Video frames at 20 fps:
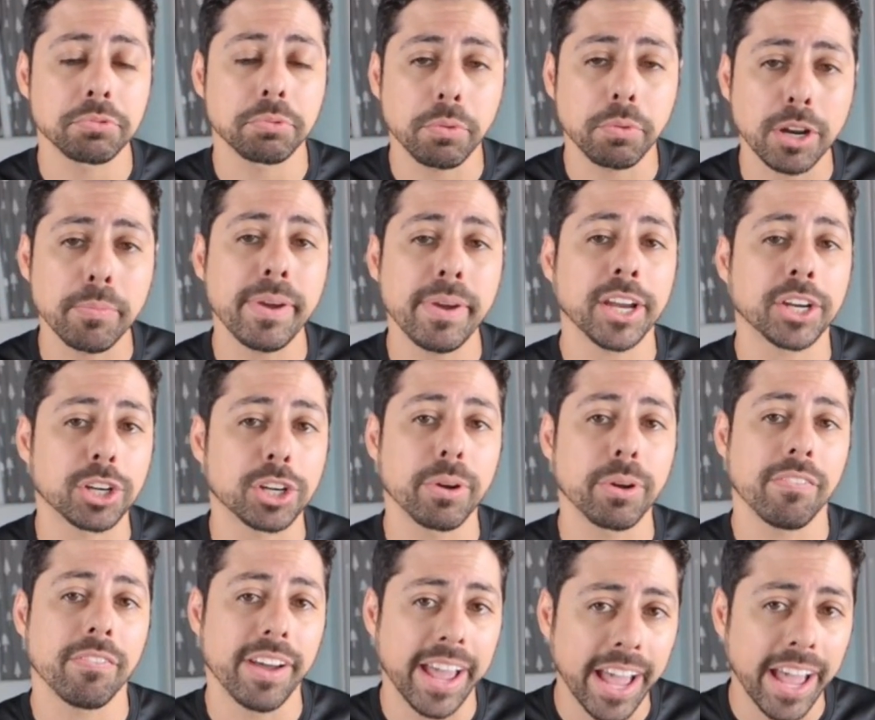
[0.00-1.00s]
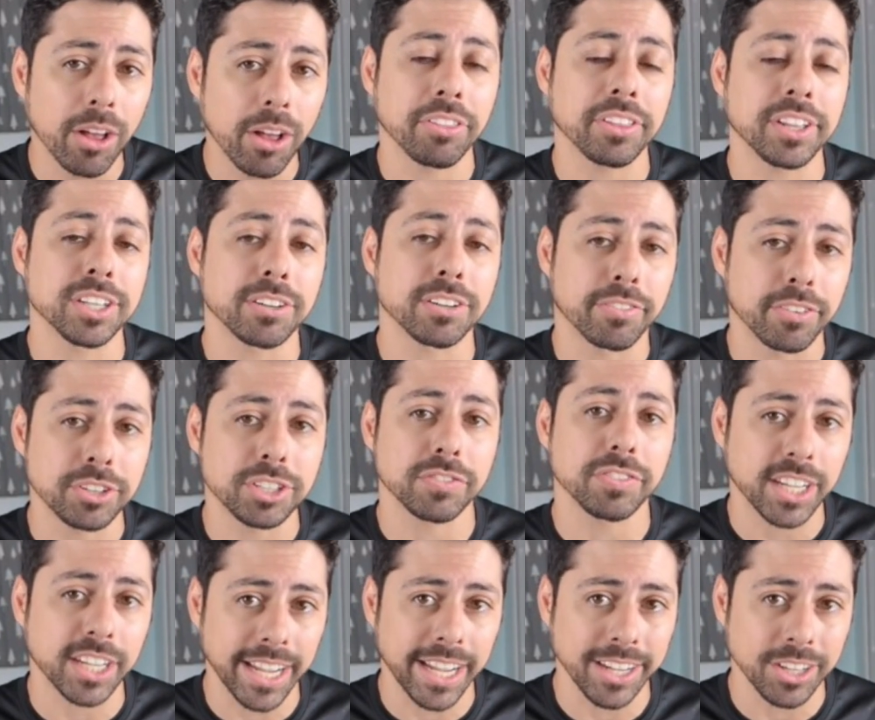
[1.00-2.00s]
We want to make sure we have a healthy
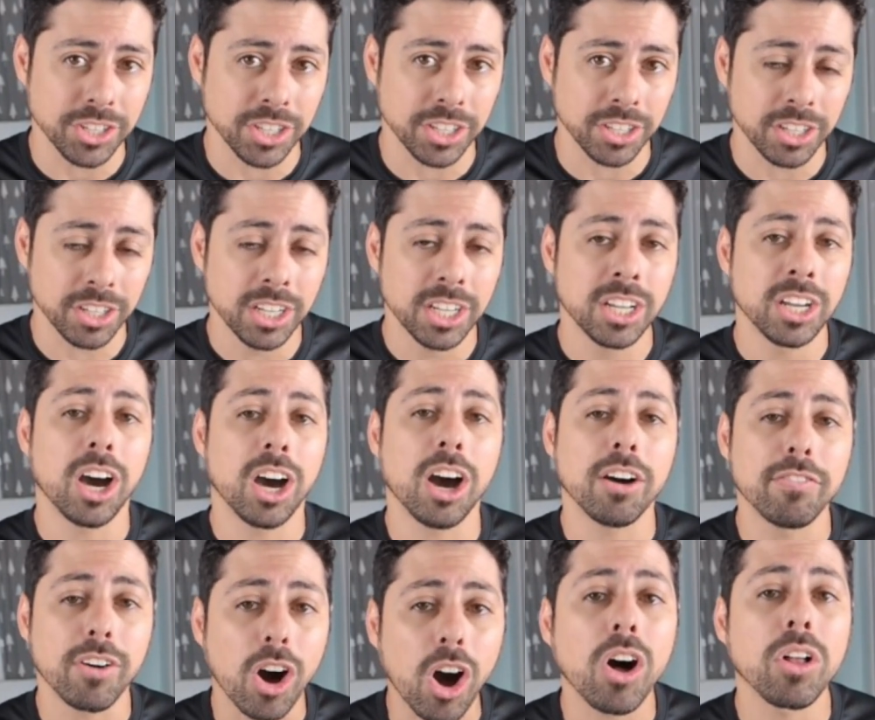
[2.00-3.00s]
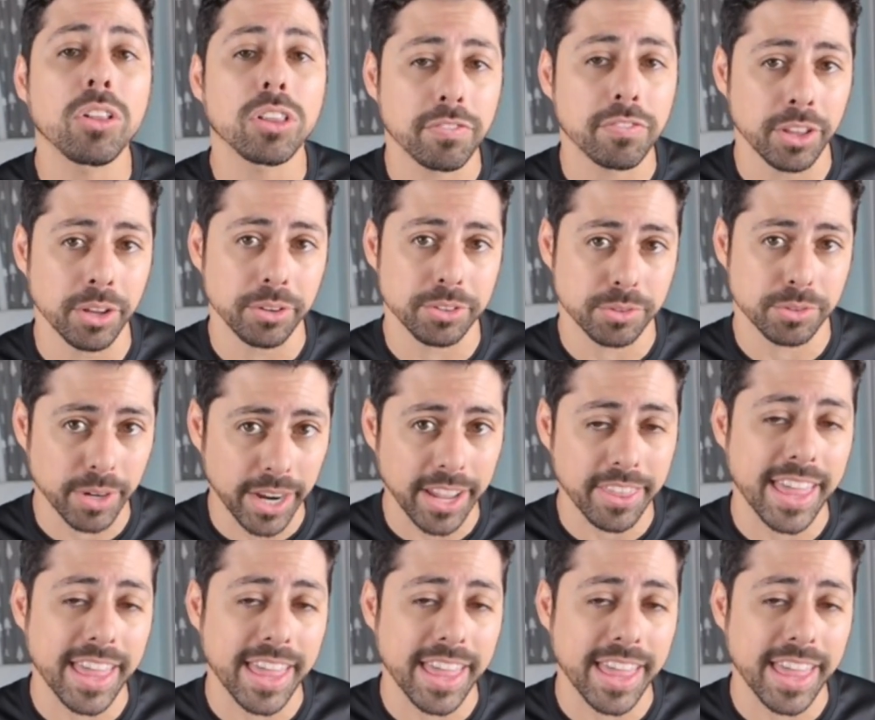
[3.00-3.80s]
diversification of all of those, right?